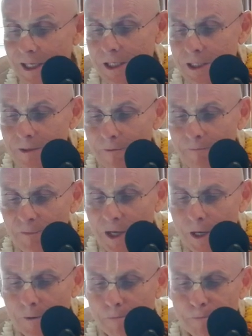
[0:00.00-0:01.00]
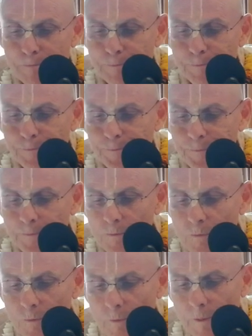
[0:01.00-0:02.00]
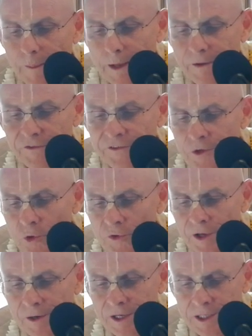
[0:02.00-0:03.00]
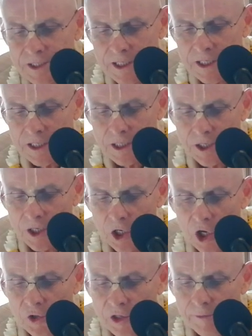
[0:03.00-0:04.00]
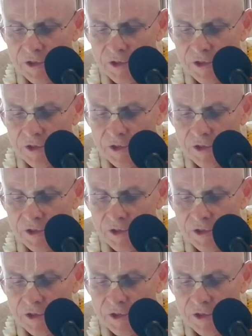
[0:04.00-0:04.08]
then, uh, still, there is the uh,